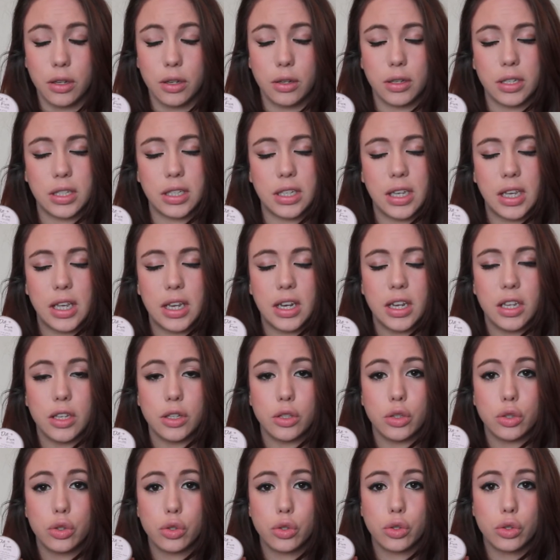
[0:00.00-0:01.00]
your skin
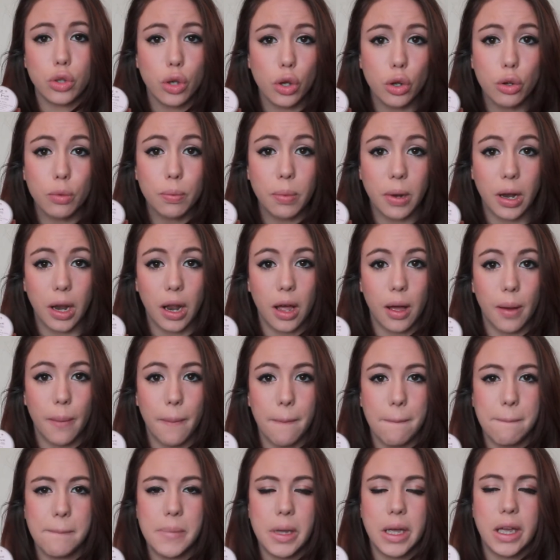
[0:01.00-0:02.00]
is so
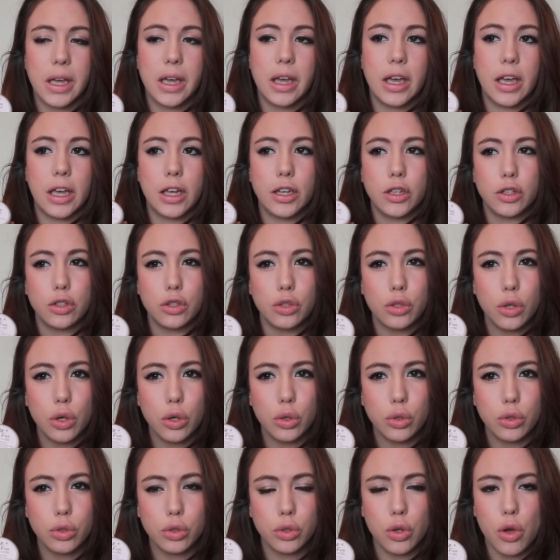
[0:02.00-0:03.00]
plump, it's
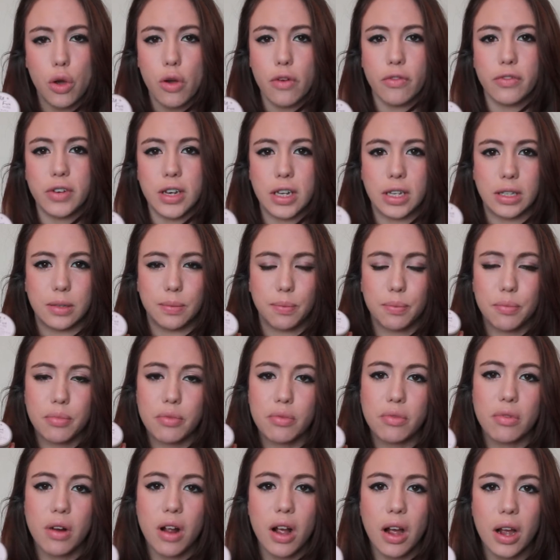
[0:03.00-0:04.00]
so soft, it's
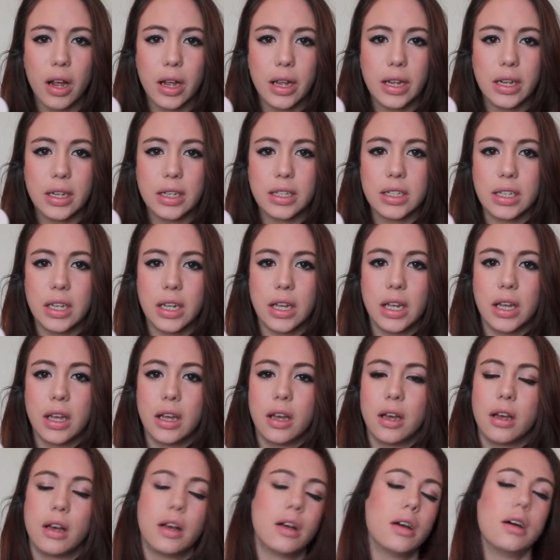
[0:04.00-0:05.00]
bright.
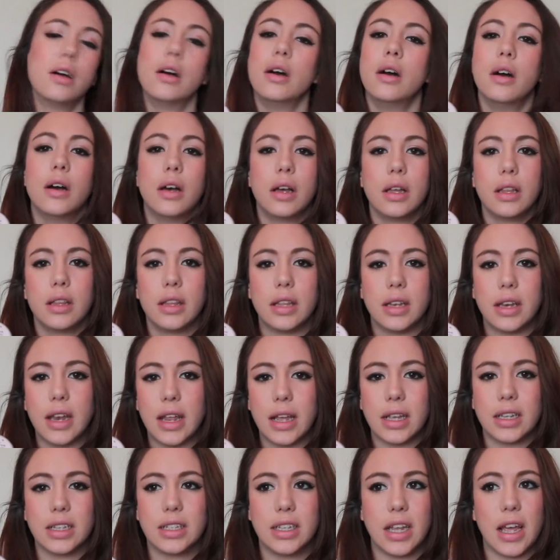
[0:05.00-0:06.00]
The
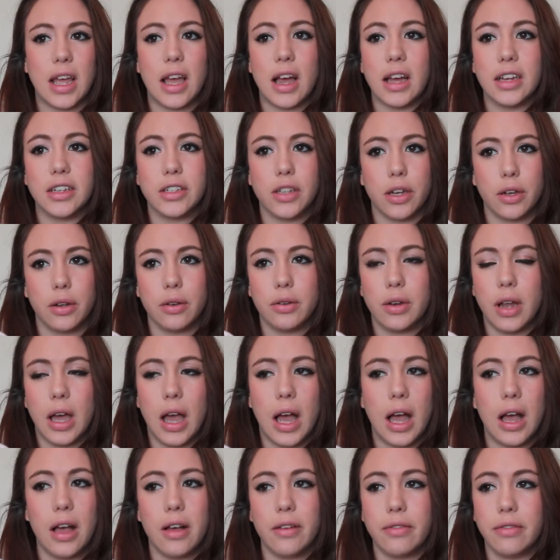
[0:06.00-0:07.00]
next day I don't
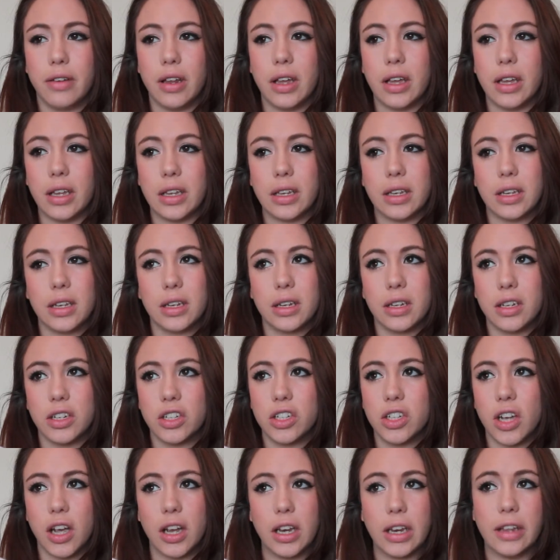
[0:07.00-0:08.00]
have like a
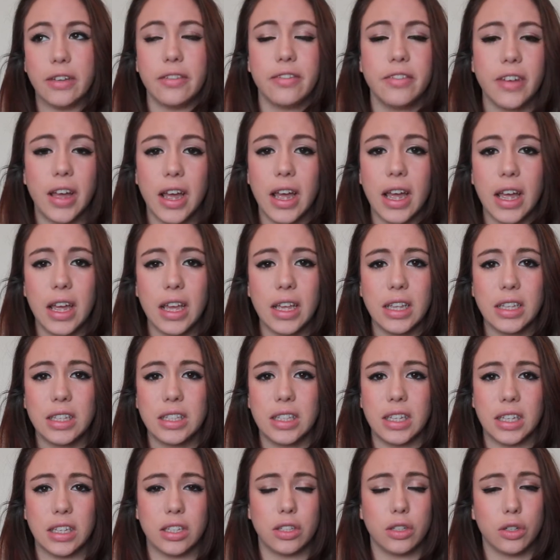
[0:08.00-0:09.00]
shiny
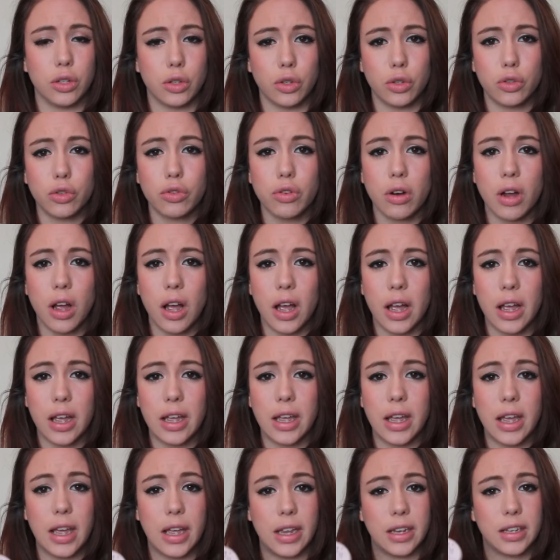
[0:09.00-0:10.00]
face, it's not
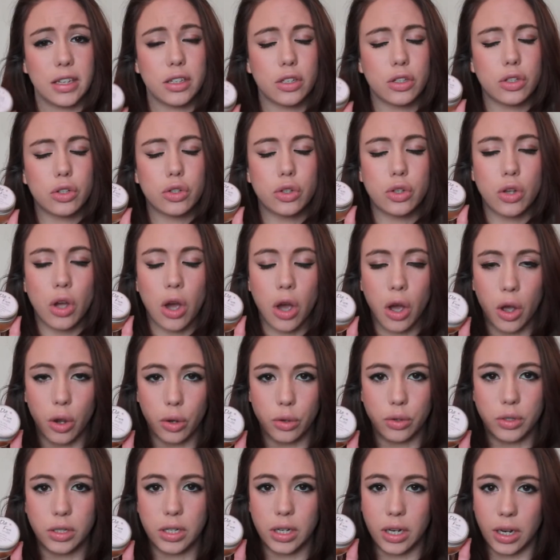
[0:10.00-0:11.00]
dry, it
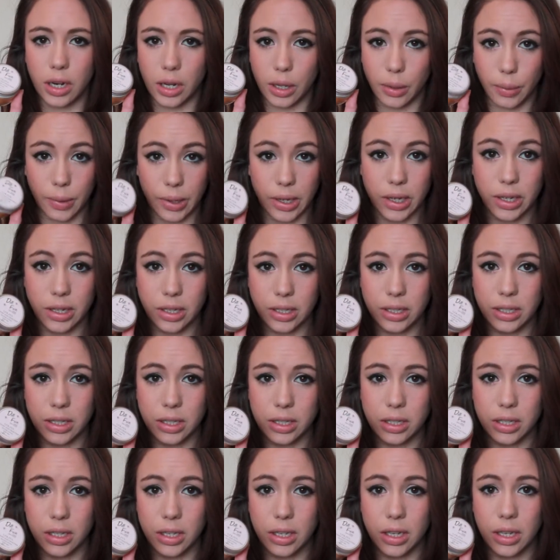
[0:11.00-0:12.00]
totally
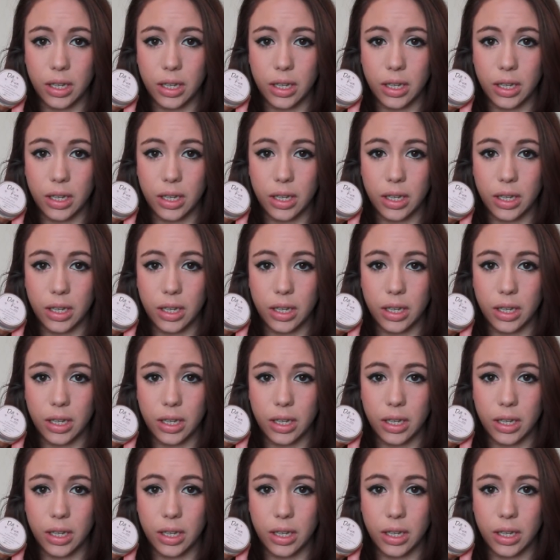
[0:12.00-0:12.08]
works.